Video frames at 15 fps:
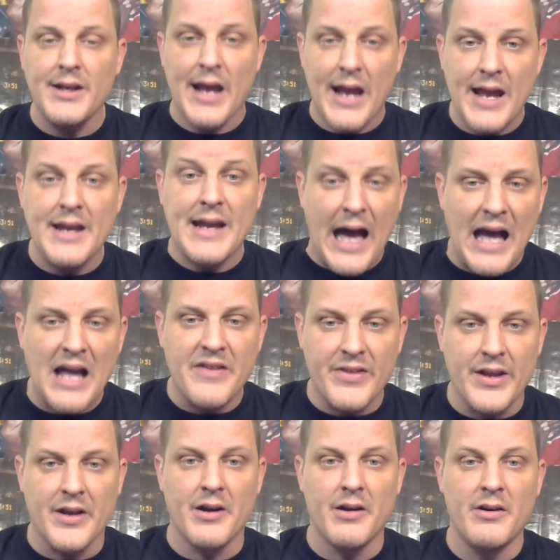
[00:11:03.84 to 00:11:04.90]
get a guy
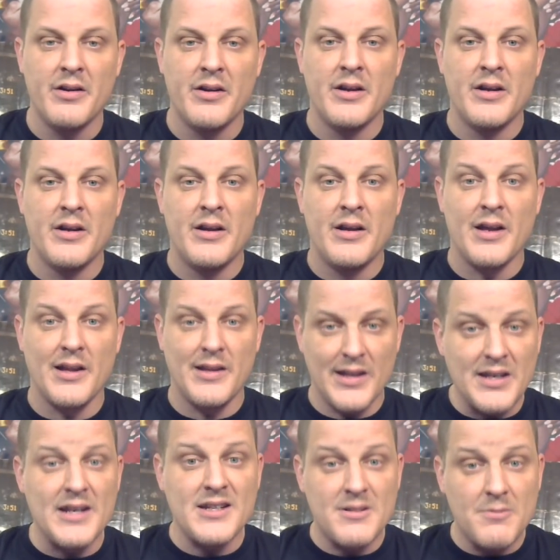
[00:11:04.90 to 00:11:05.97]
there. And
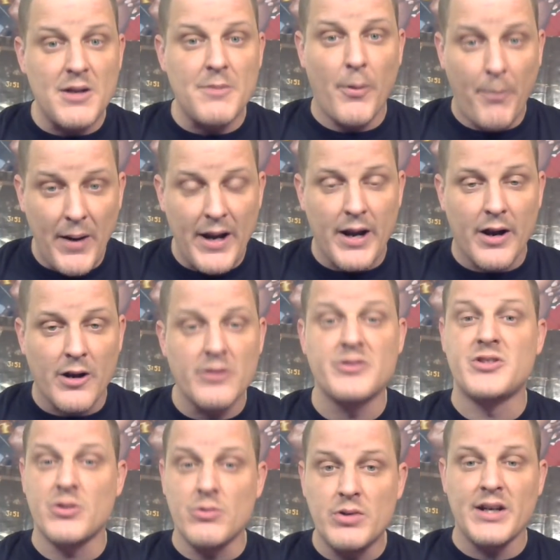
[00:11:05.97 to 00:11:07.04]
they need to be
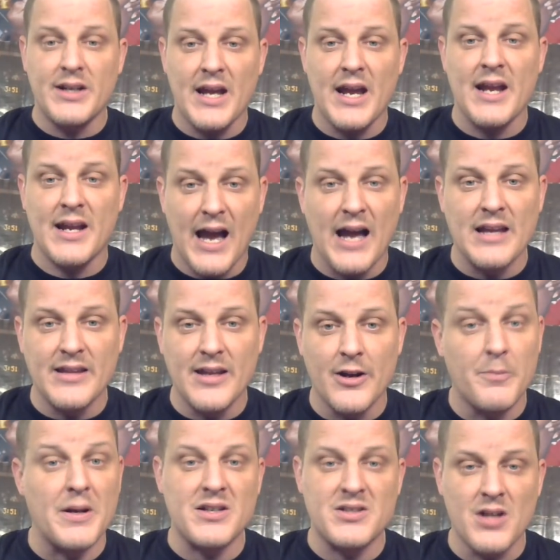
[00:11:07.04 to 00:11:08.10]
prepared to get a guy
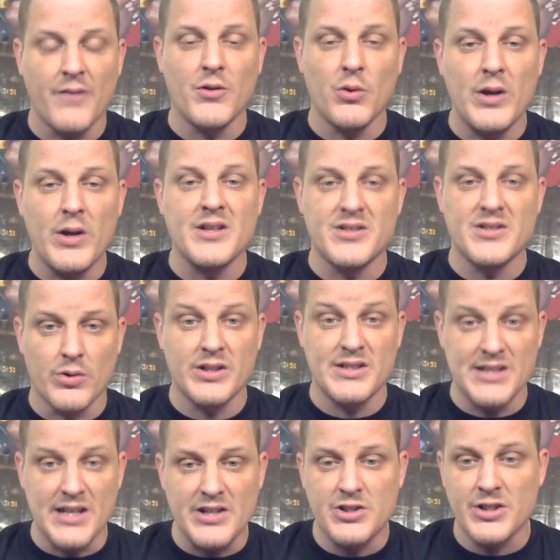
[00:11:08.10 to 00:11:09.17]
there based off of the way this
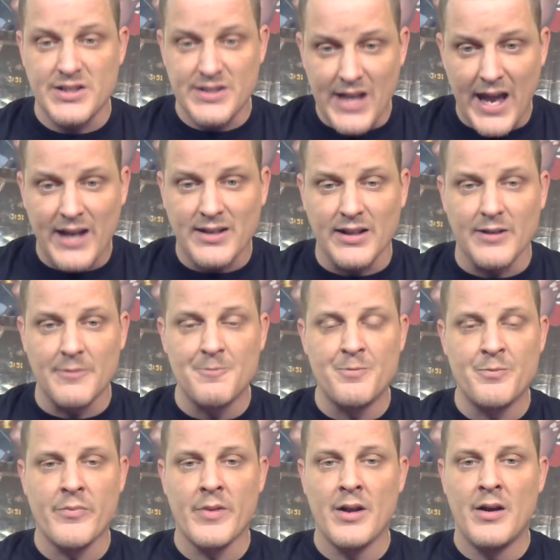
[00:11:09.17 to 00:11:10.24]
organization is acting.
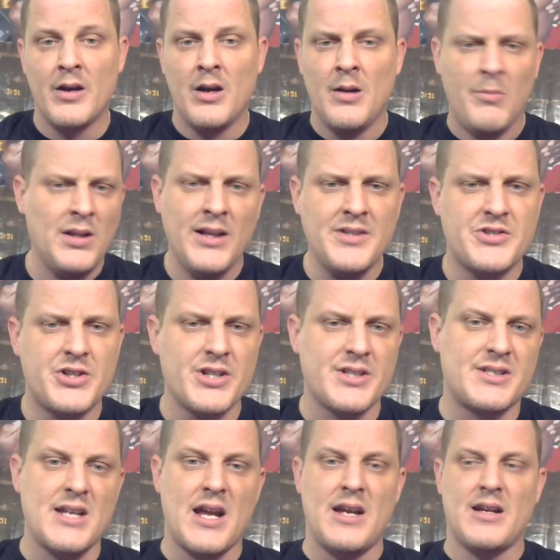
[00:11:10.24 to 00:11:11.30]
But let's
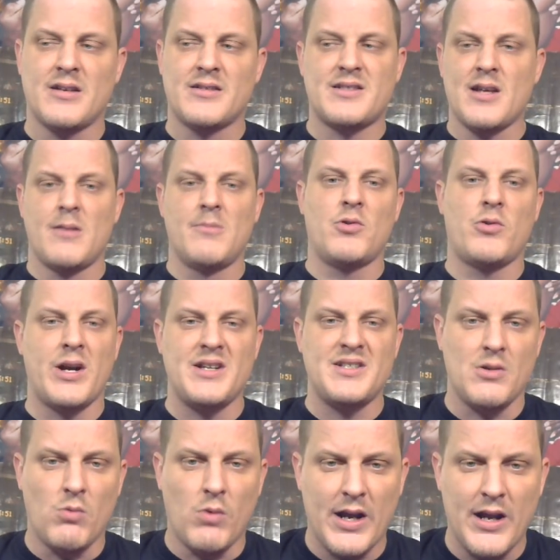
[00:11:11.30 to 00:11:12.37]
just say in some
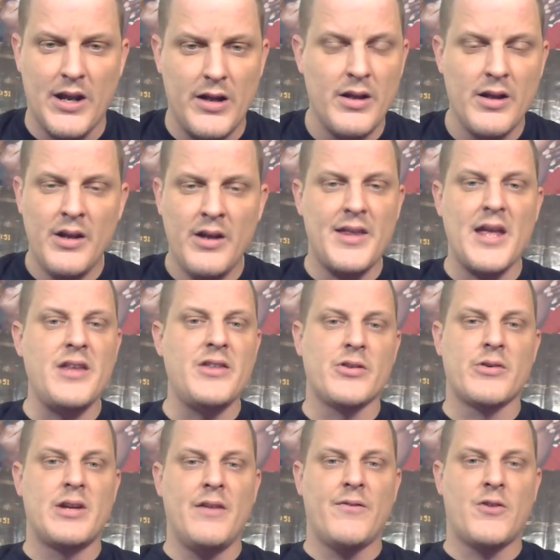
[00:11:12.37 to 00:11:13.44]
crazy way, they
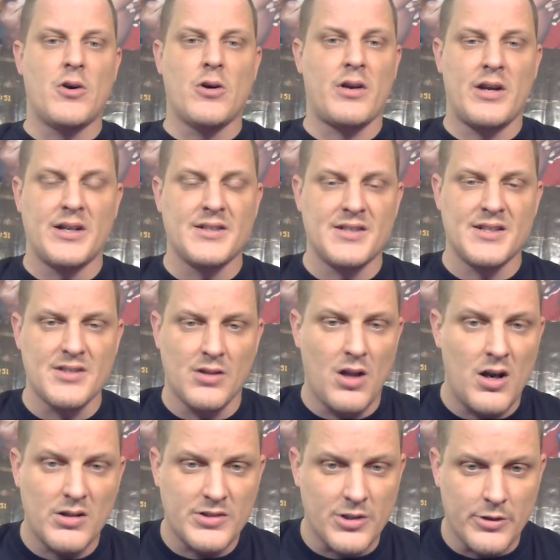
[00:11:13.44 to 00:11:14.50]
either give Kirk Cousins a
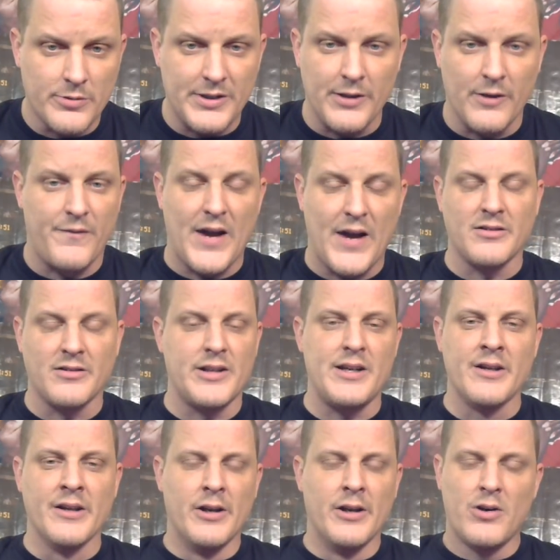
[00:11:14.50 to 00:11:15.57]
long-term deal
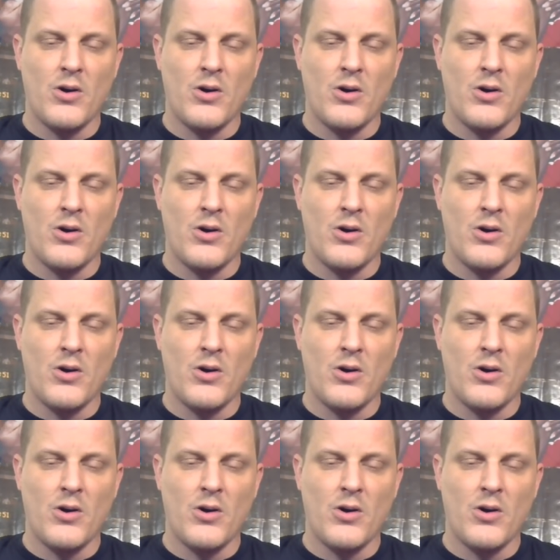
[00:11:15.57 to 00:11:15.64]
finally,